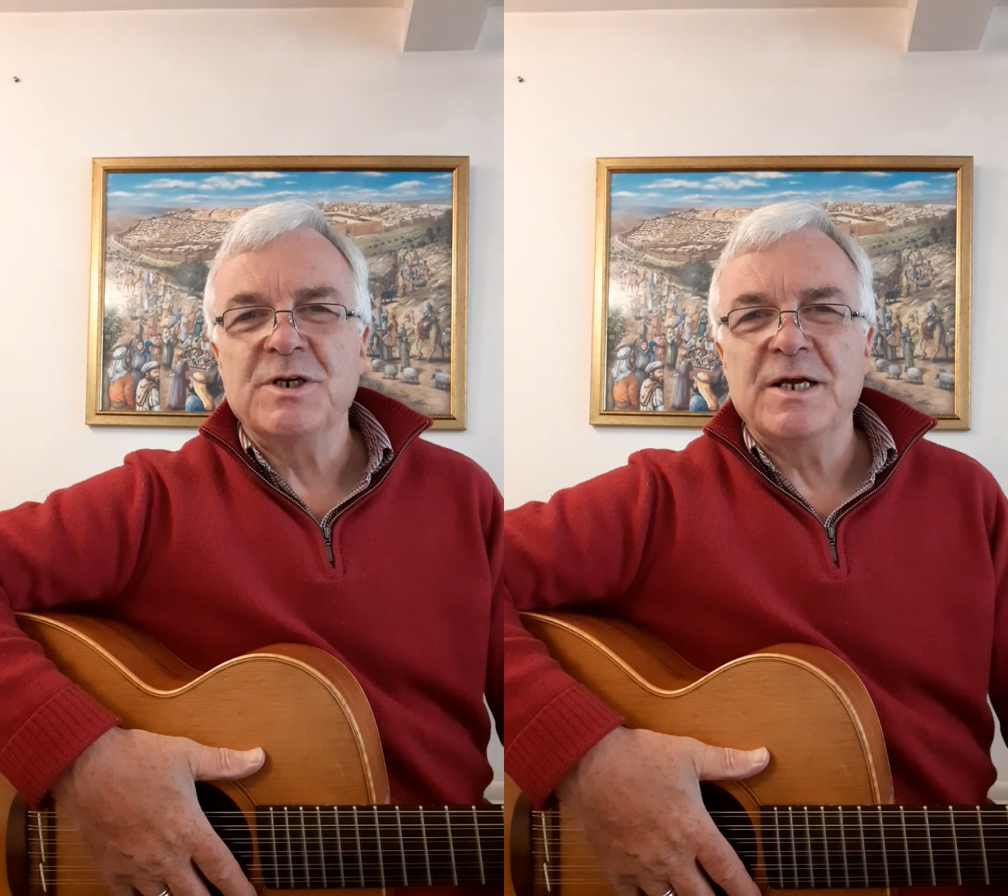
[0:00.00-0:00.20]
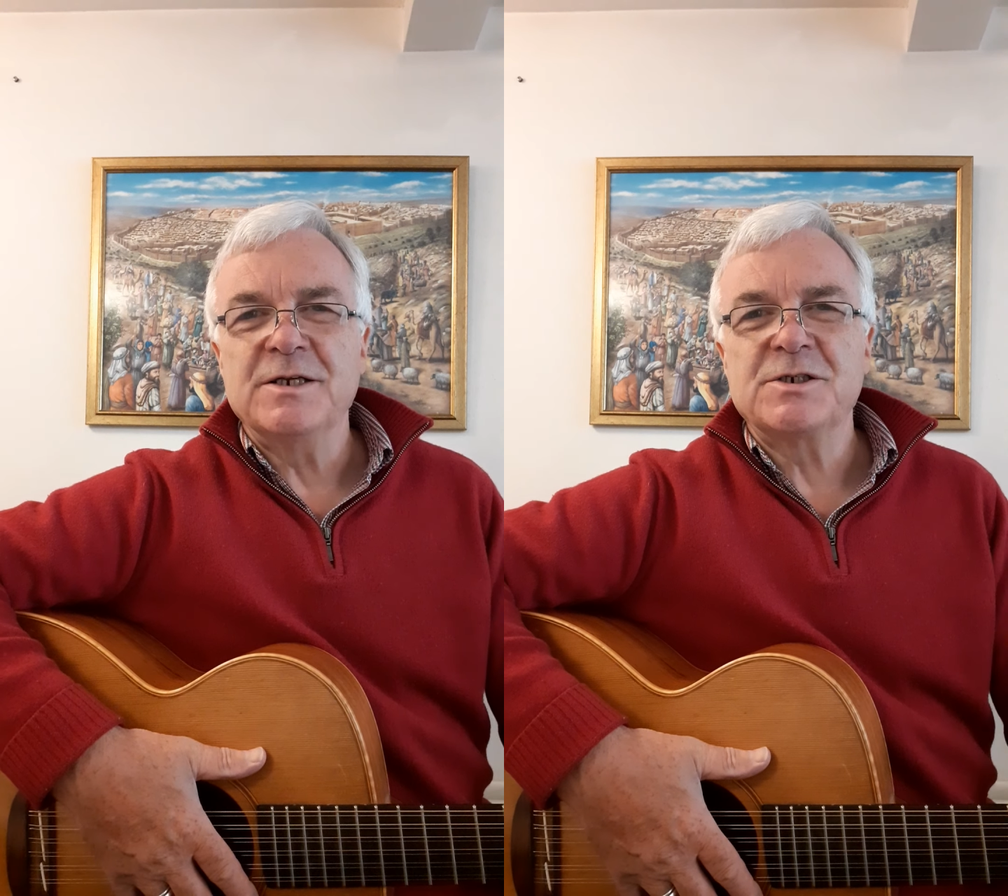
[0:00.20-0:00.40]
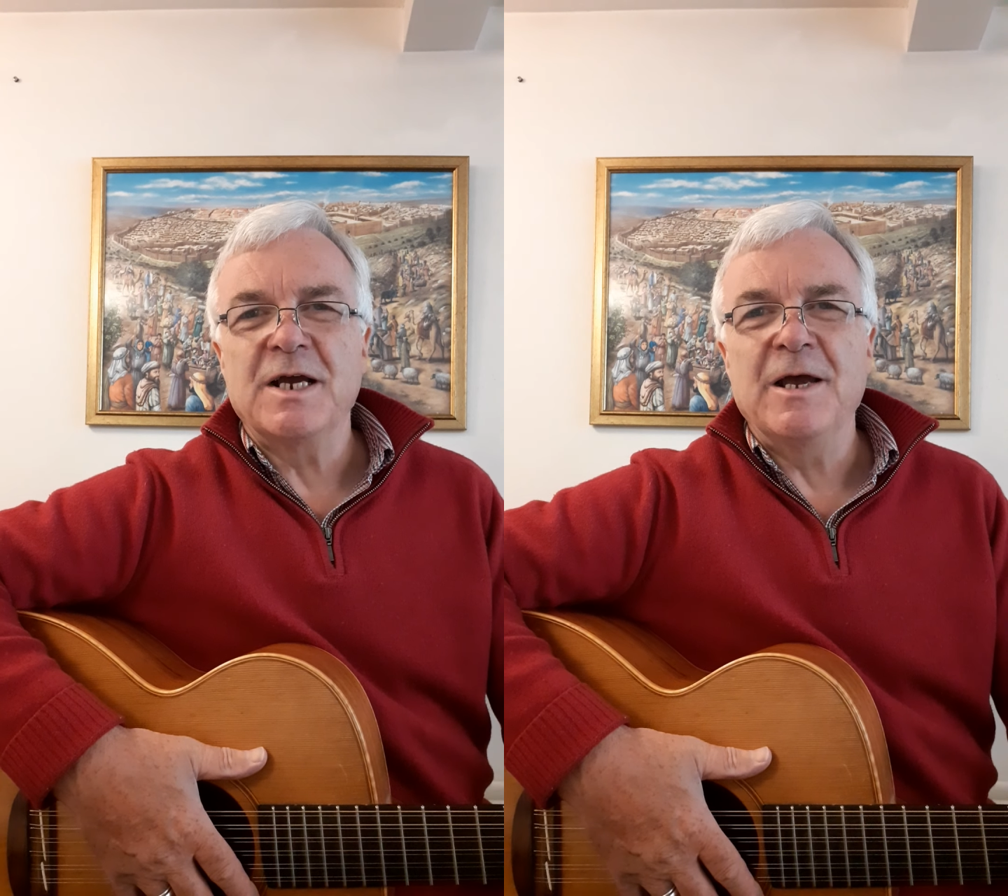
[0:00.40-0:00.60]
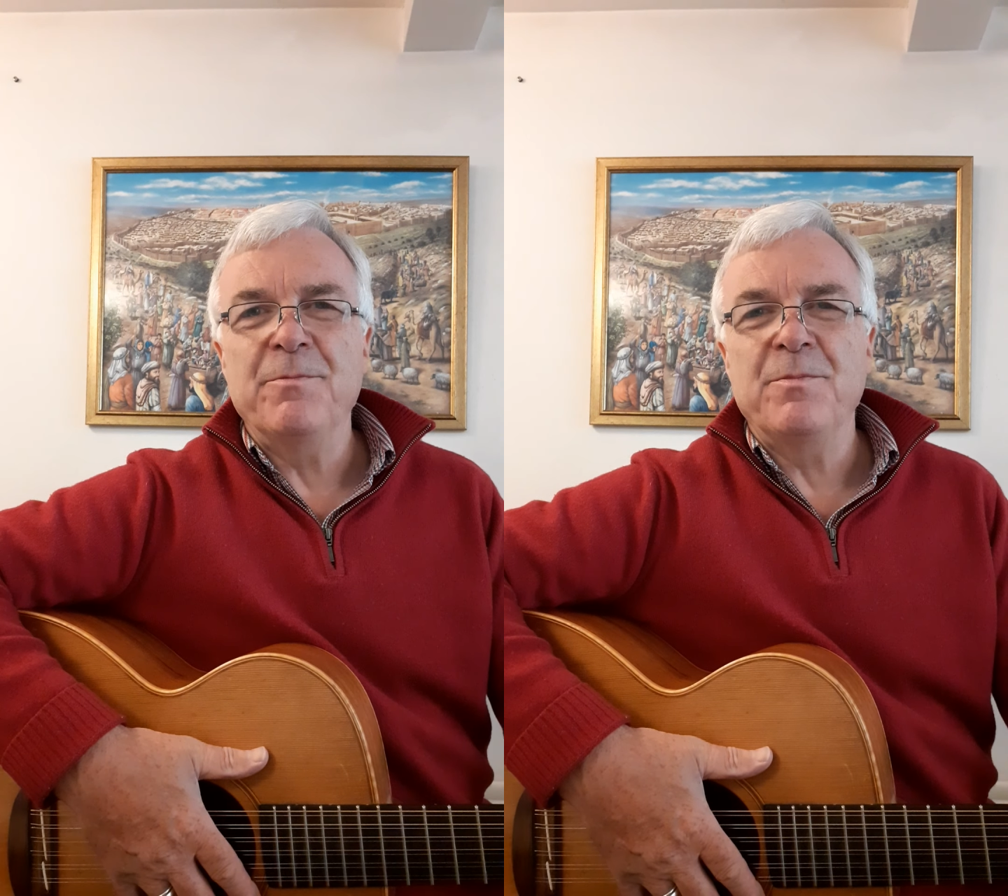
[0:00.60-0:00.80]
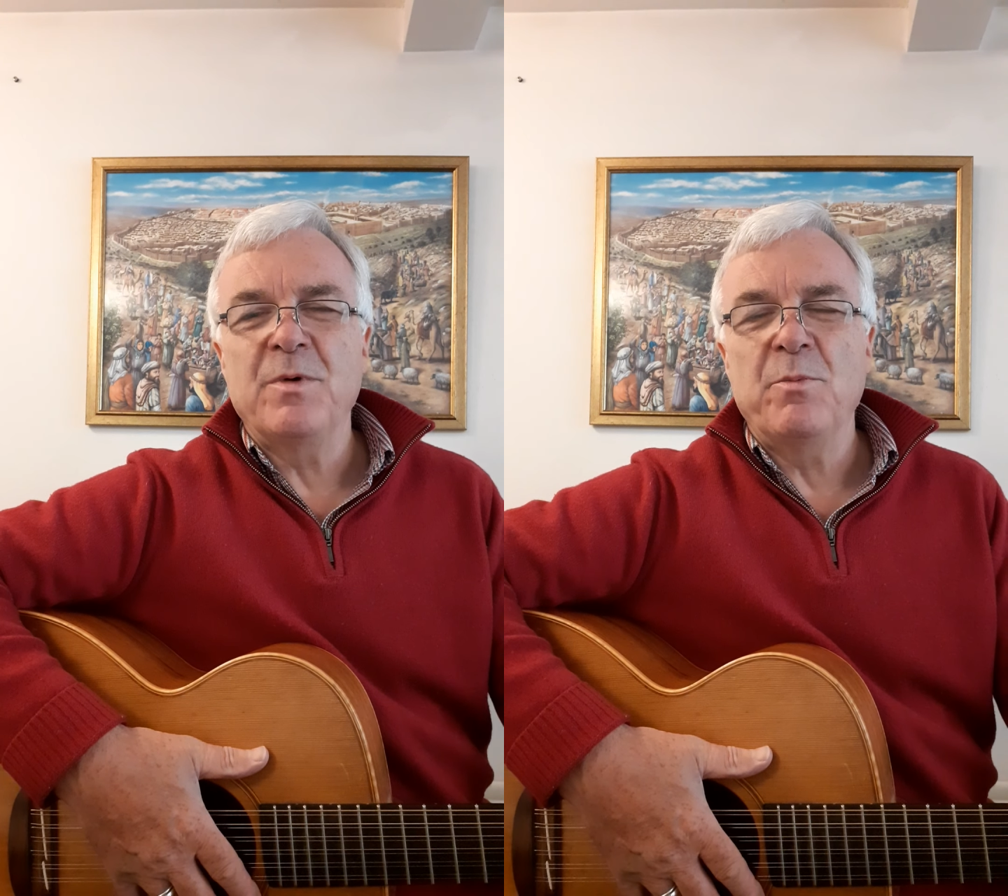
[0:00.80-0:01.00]
it's a
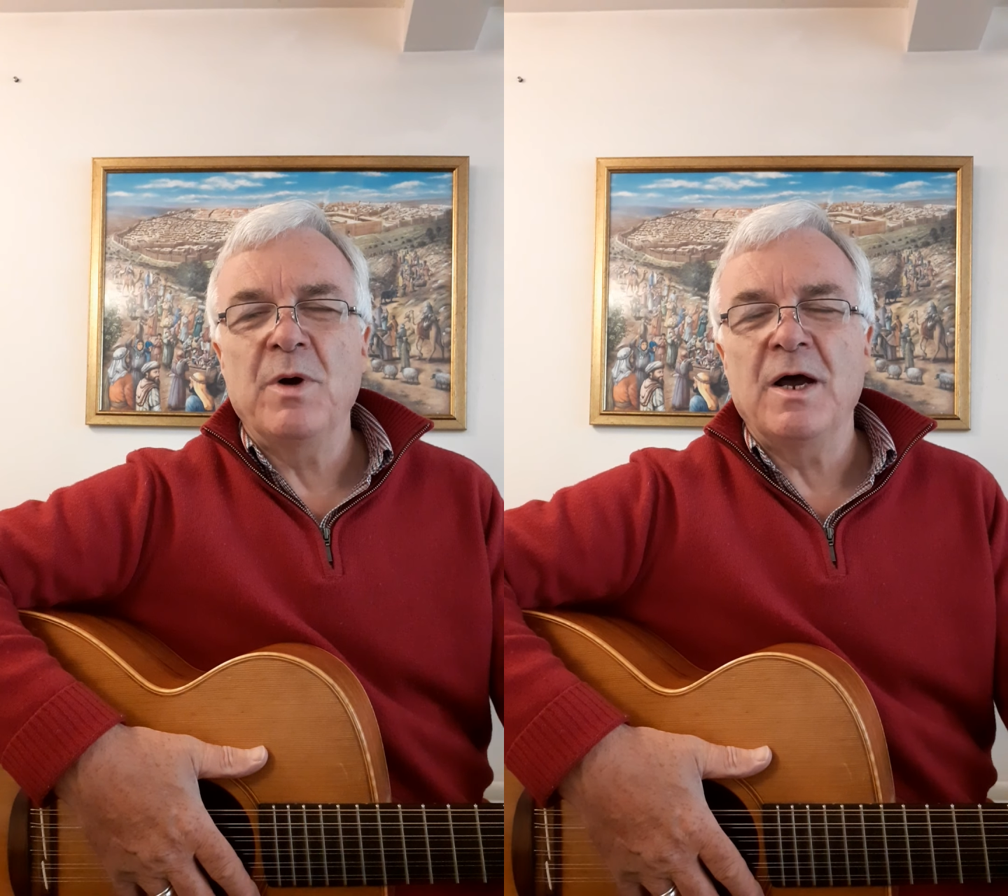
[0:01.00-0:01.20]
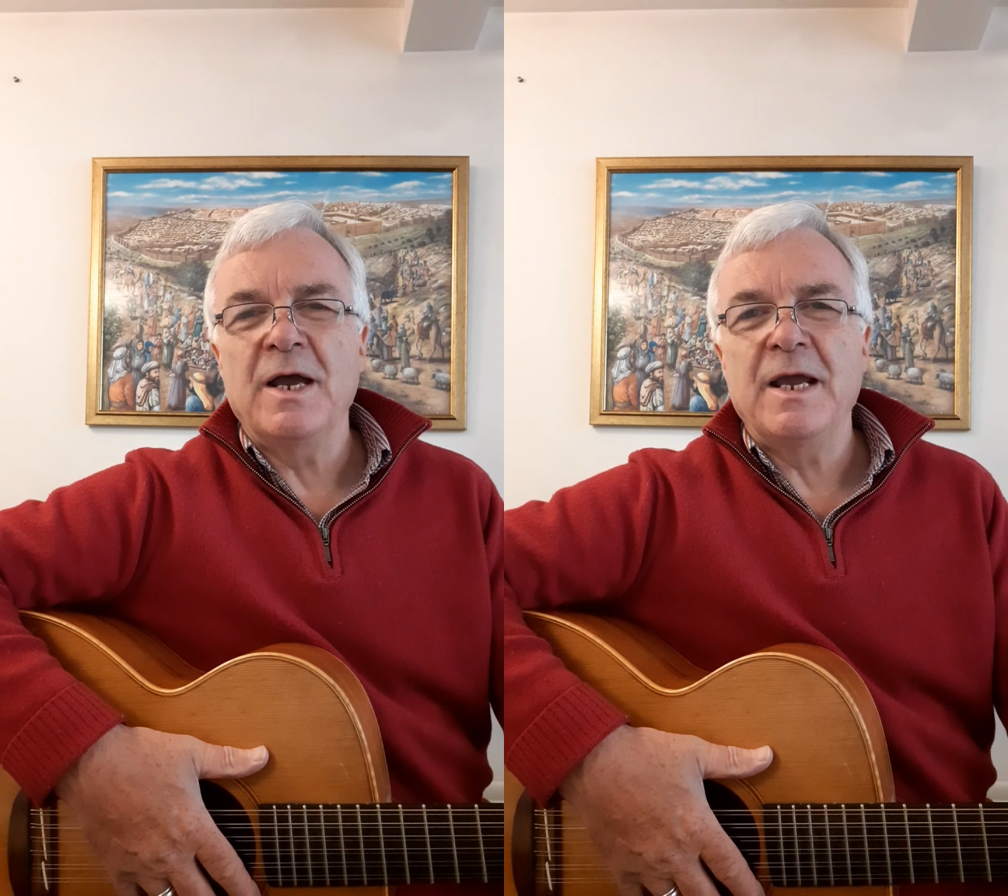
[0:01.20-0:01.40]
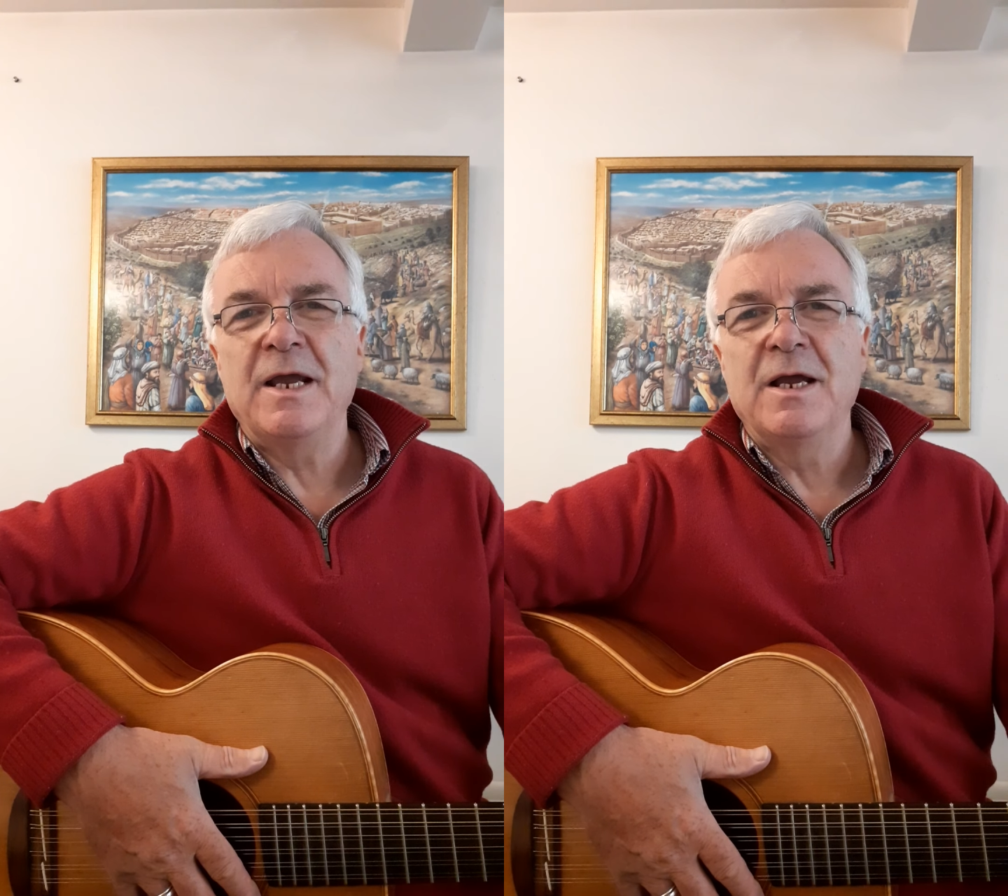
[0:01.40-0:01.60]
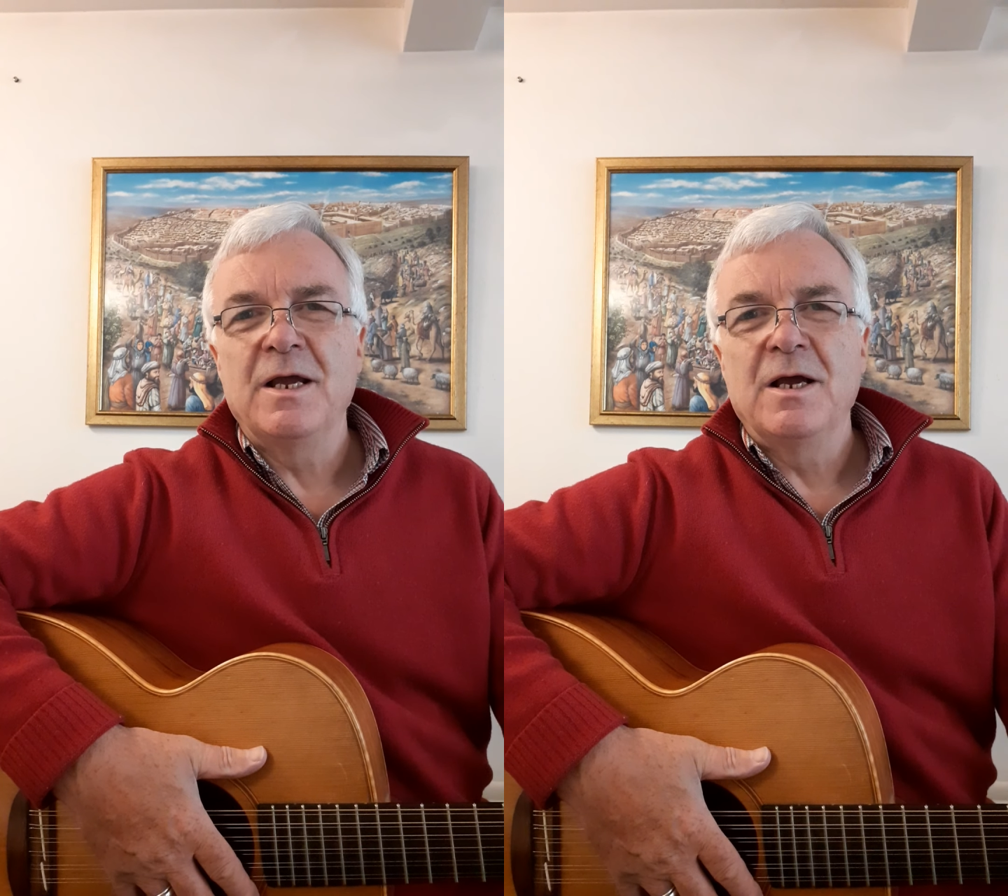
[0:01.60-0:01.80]
hymn by